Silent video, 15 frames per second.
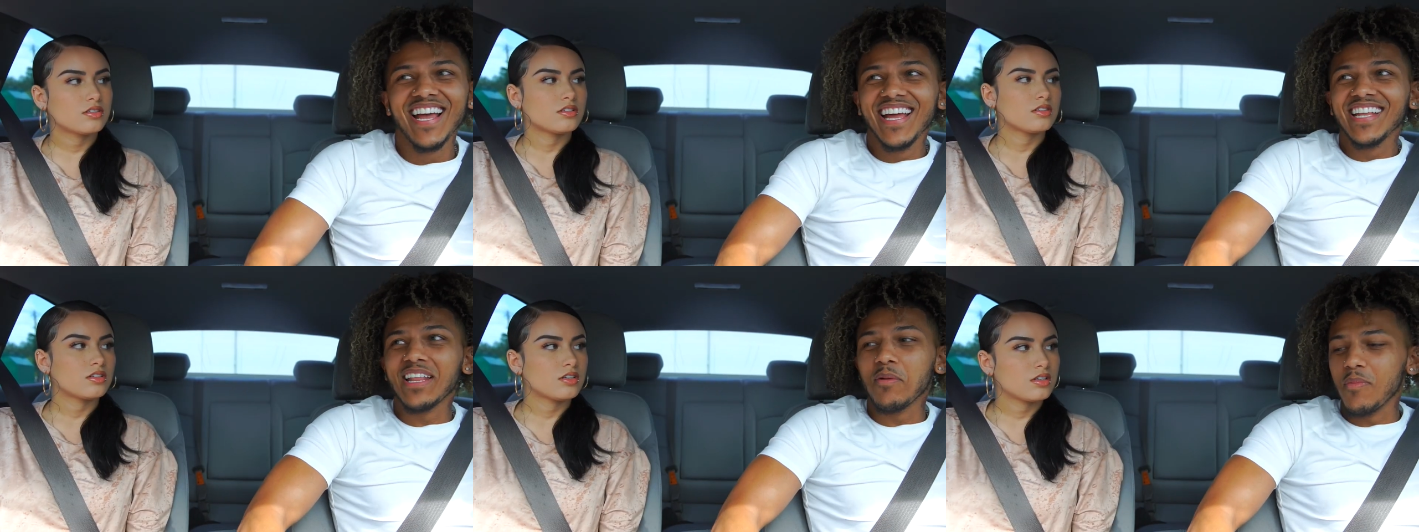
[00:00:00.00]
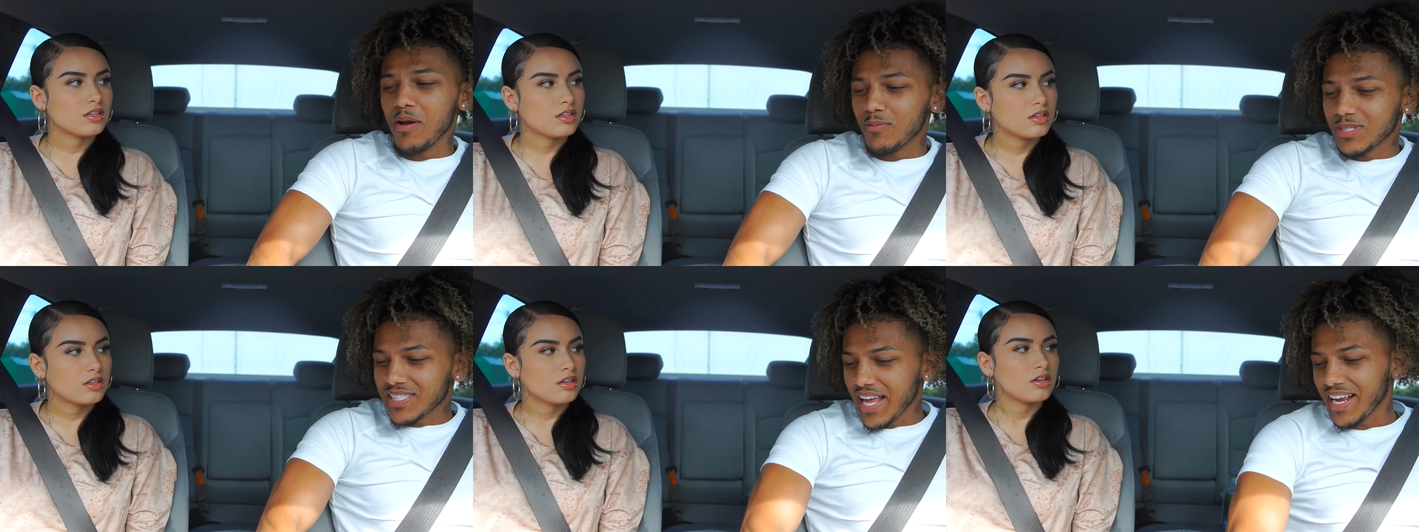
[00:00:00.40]
Speaker 1: That man
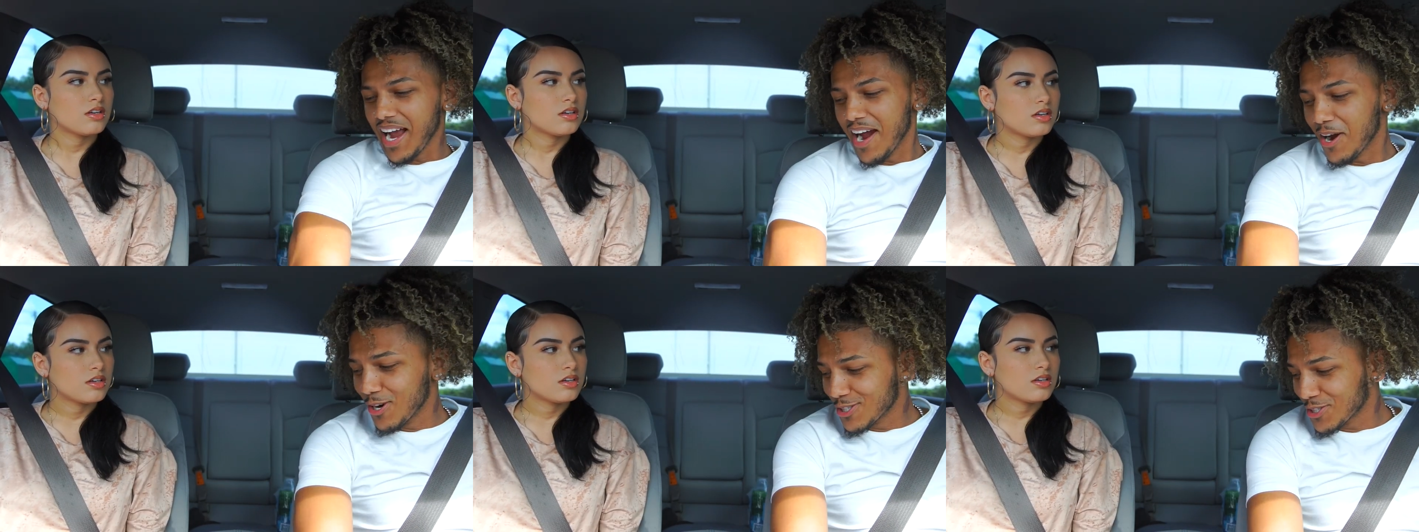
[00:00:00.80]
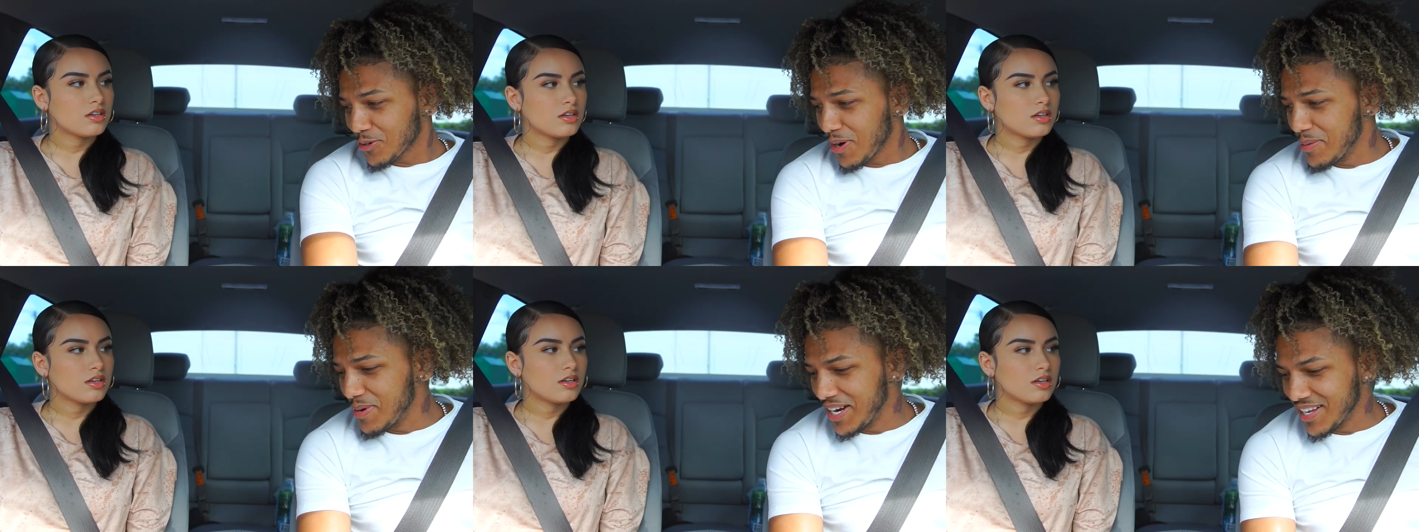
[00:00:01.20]
was like, I heard
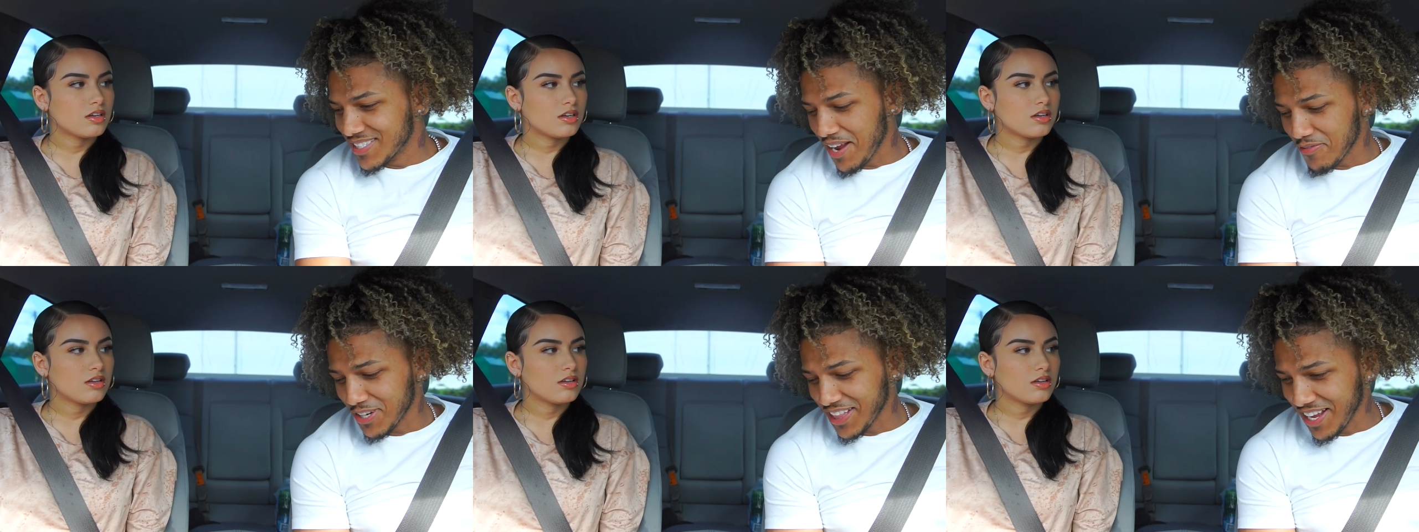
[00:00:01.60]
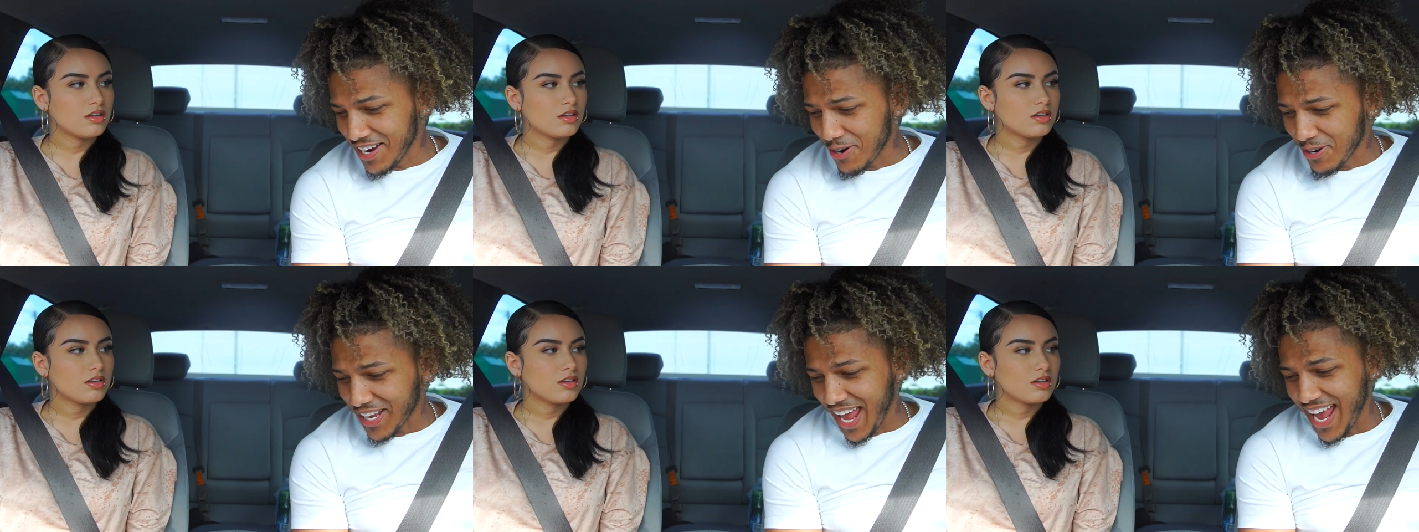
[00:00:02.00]
screaming. Is everything
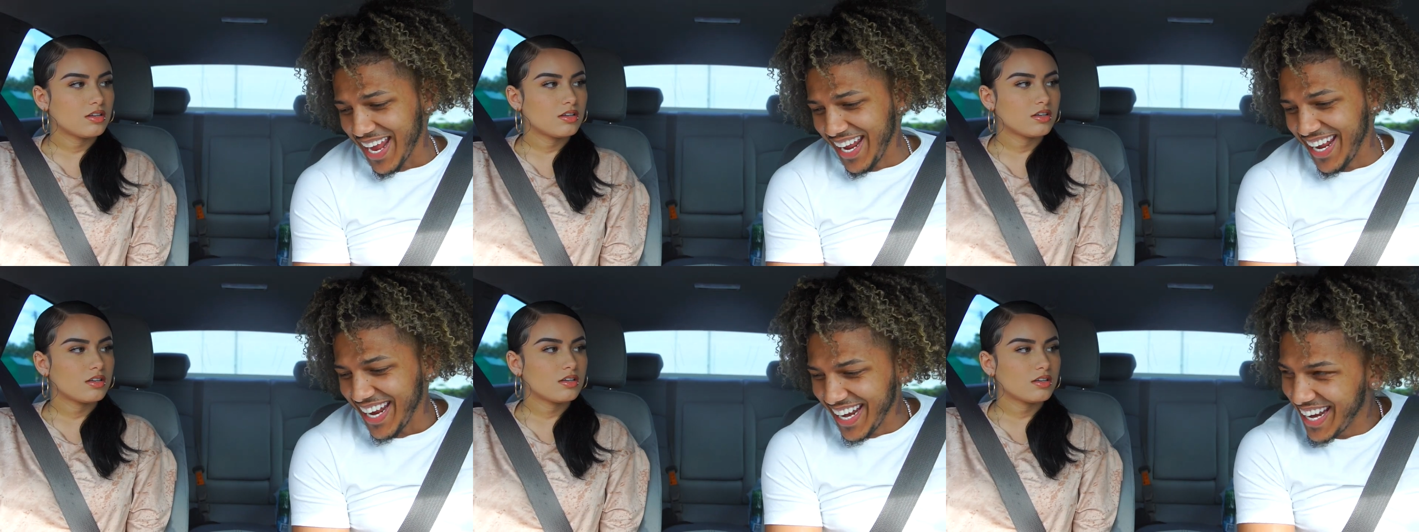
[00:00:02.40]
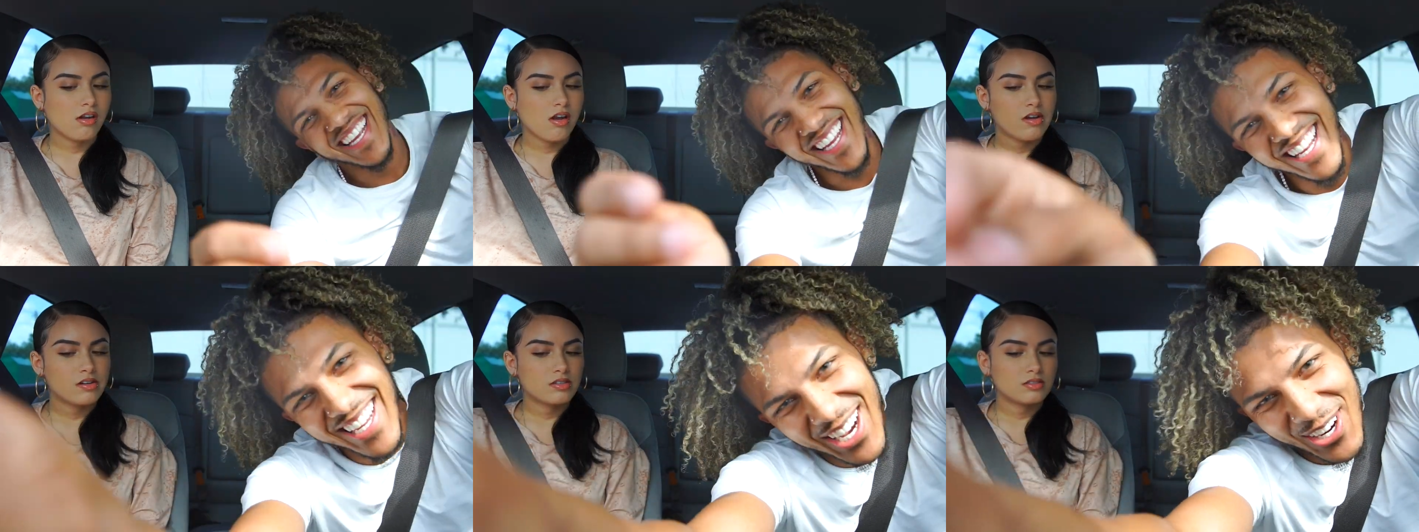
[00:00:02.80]
okay?
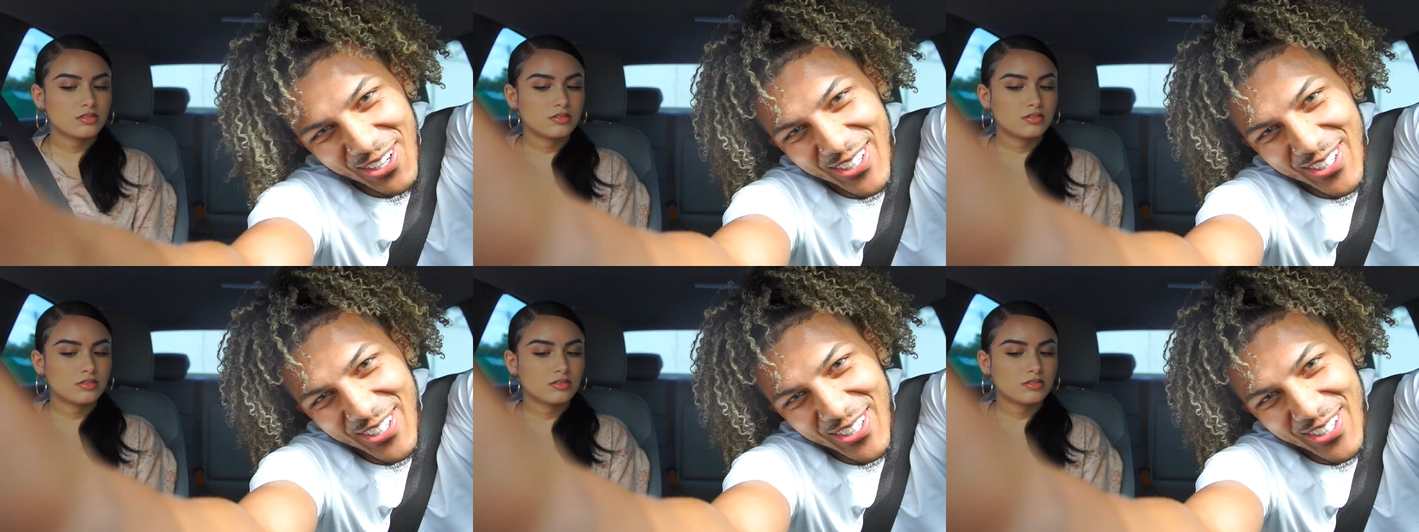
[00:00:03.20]
Yo.